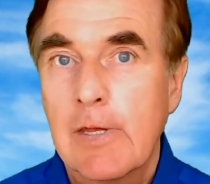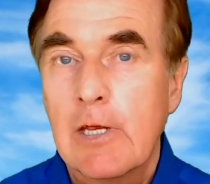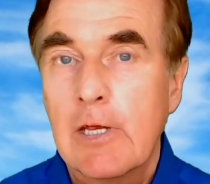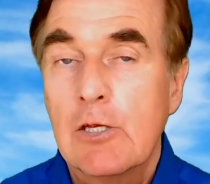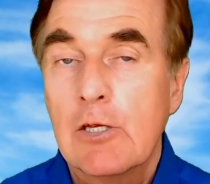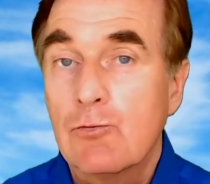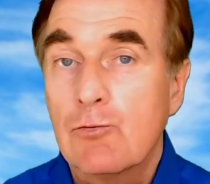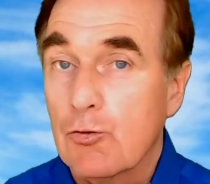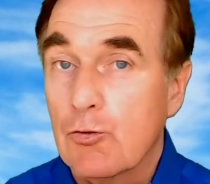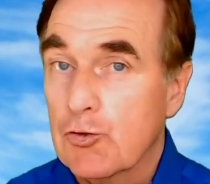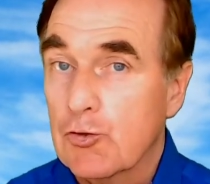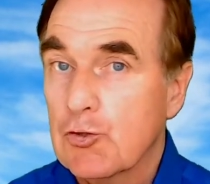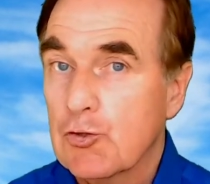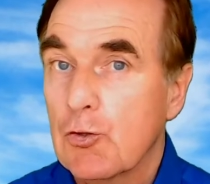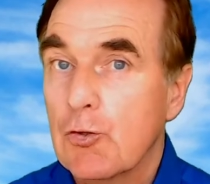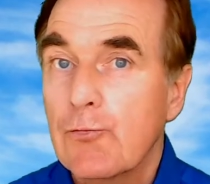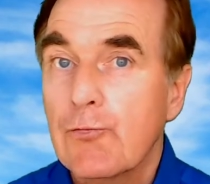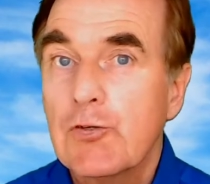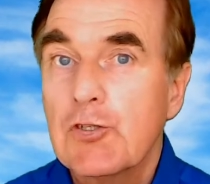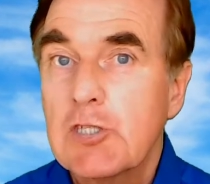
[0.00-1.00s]
The
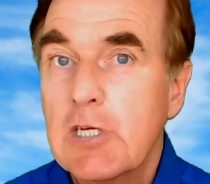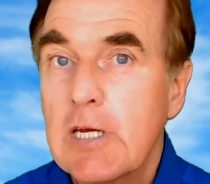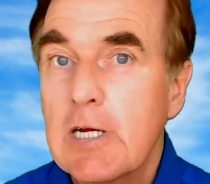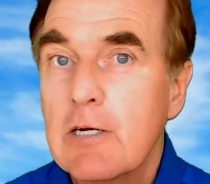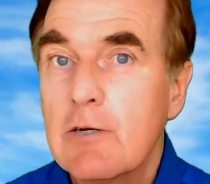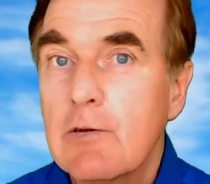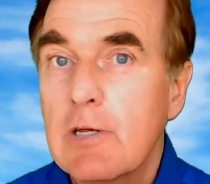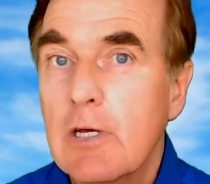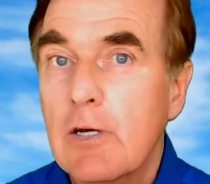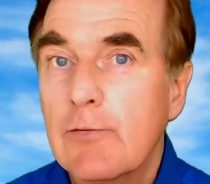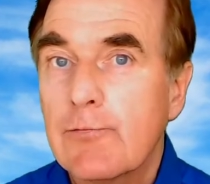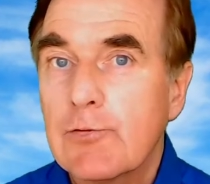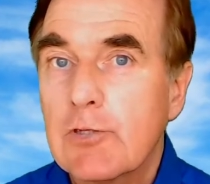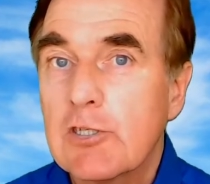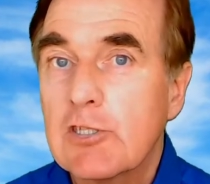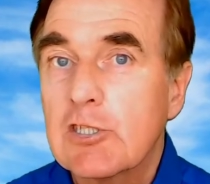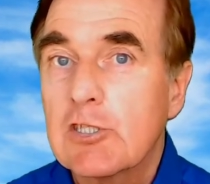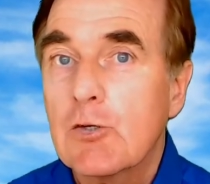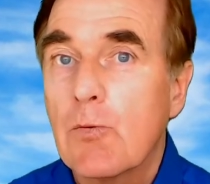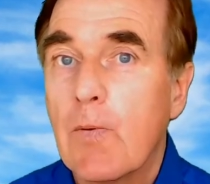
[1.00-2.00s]
surface area of the
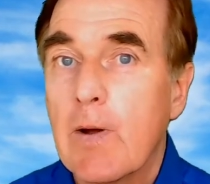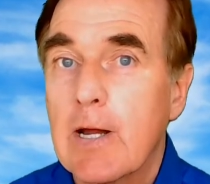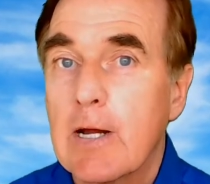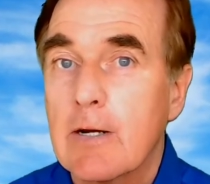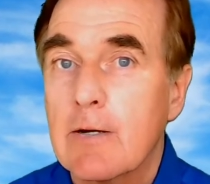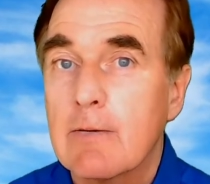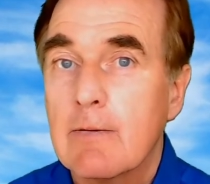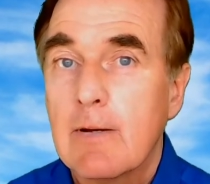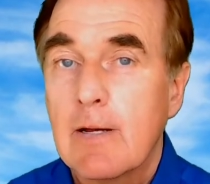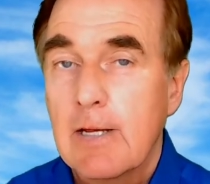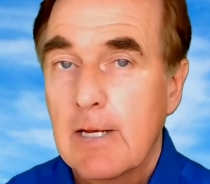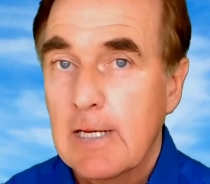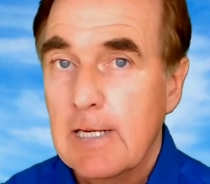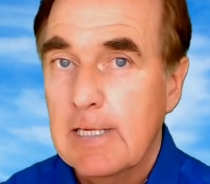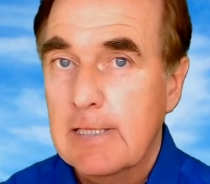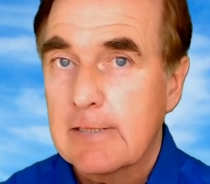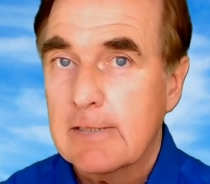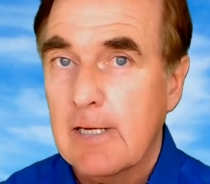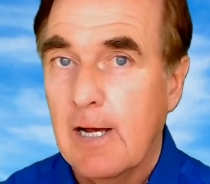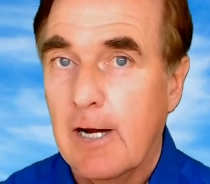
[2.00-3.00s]
square
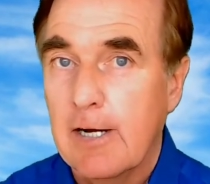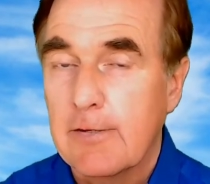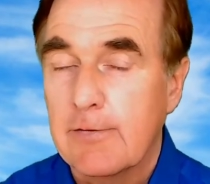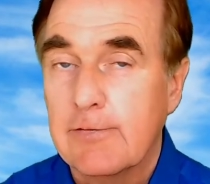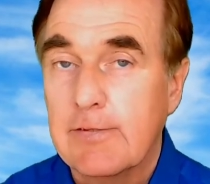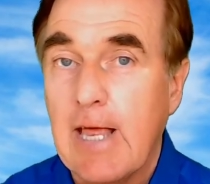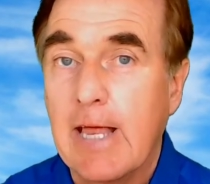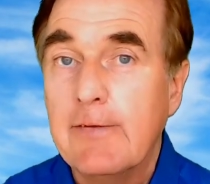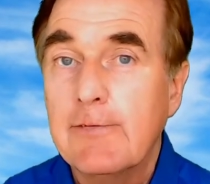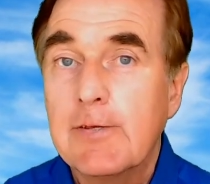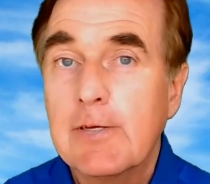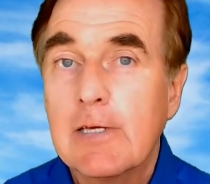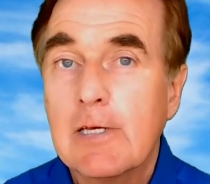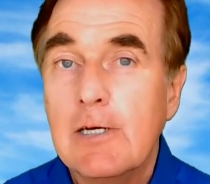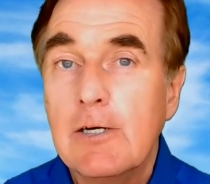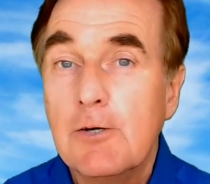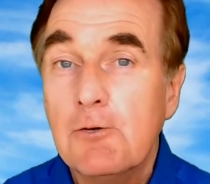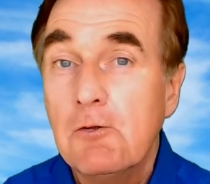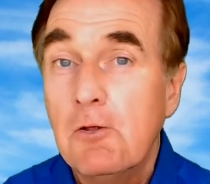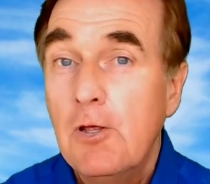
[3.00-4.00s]
is
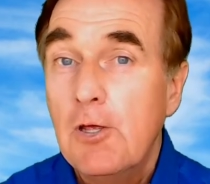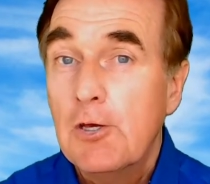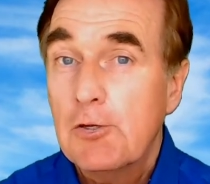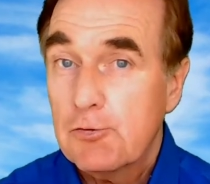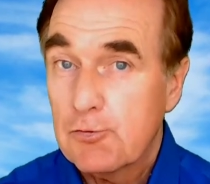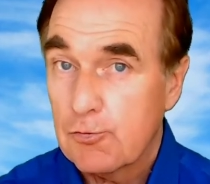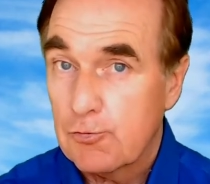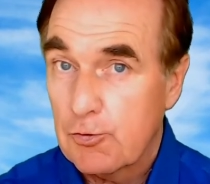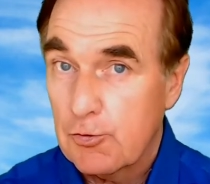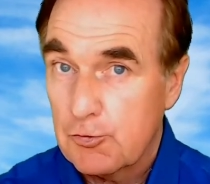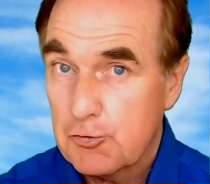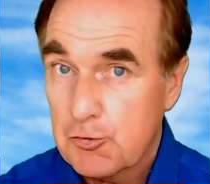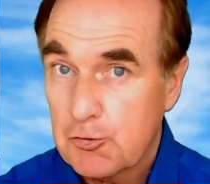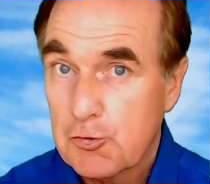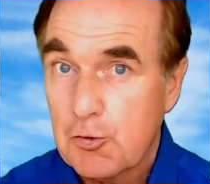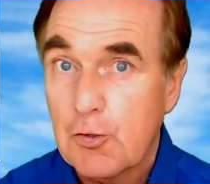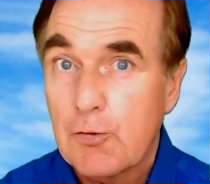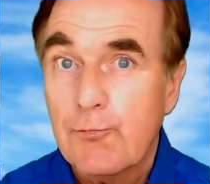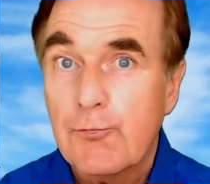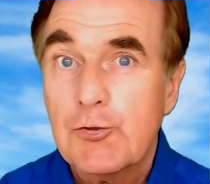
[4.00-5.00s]
identical to the
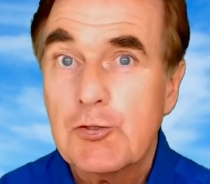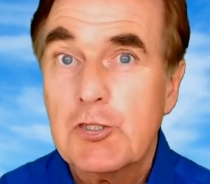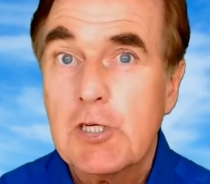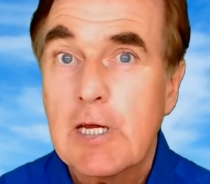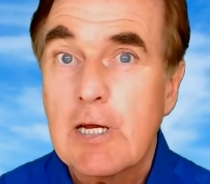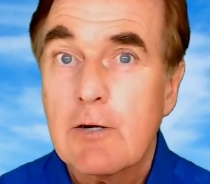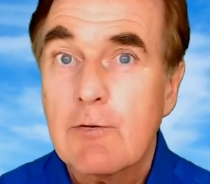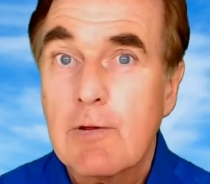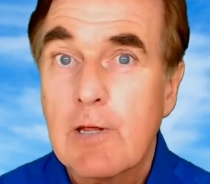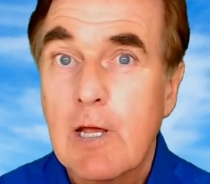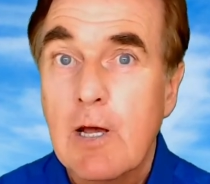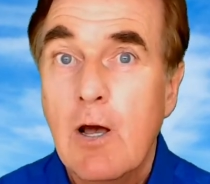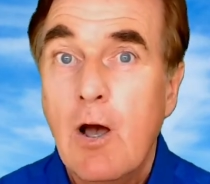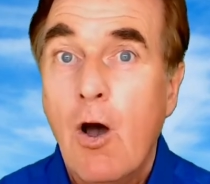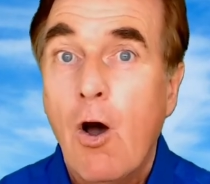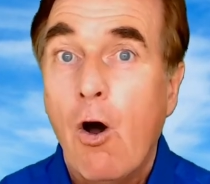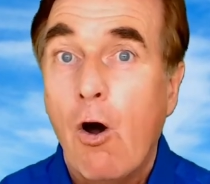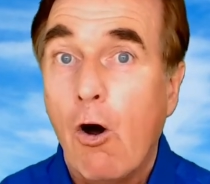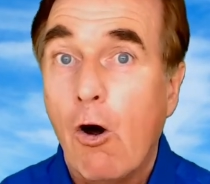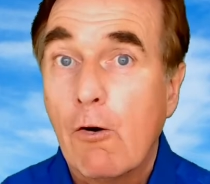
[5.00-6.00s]
surface area
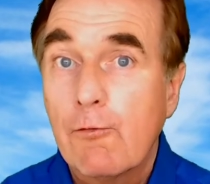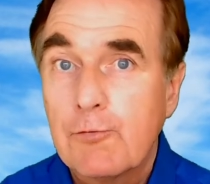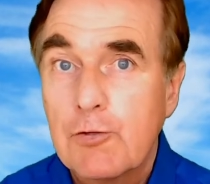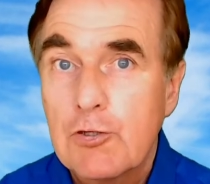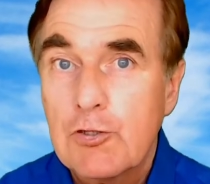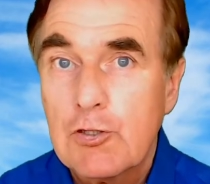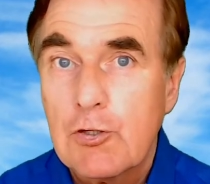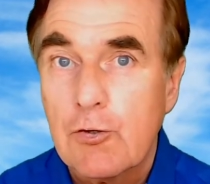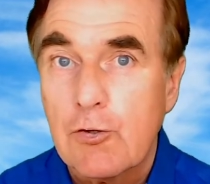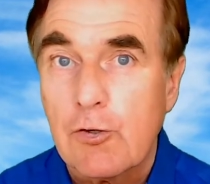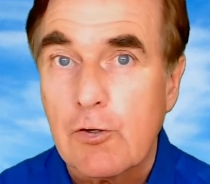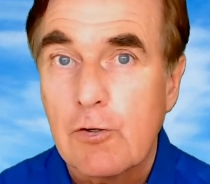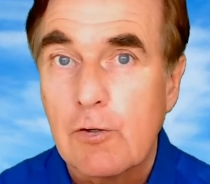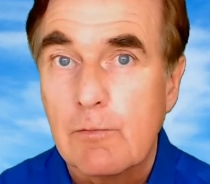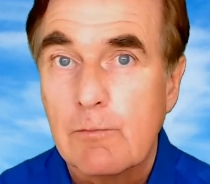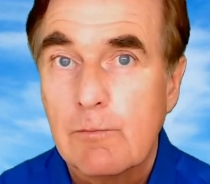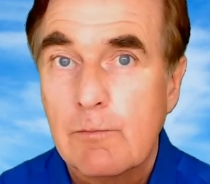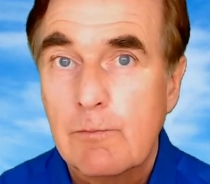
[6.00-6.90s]
of the circle.